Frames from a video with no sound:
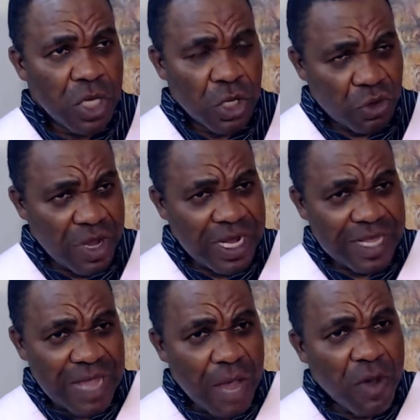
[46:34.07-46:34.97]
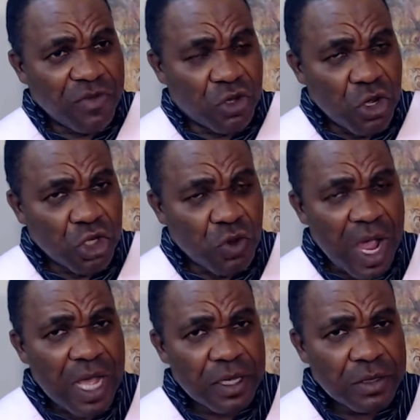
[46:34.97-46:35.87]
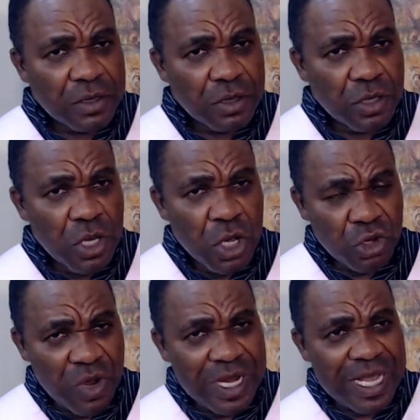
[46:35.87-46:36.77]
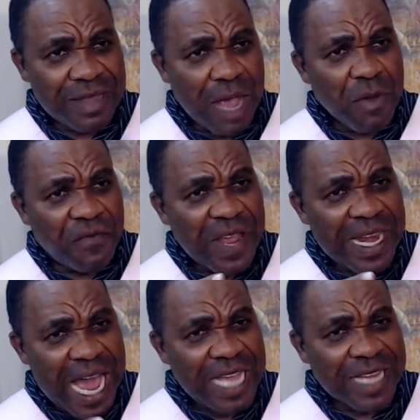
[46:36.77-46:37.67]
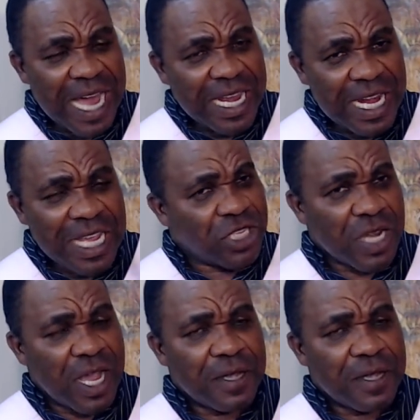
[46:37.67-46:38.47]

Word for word: during the time of Joshua, during the time of Elijah and Elisha,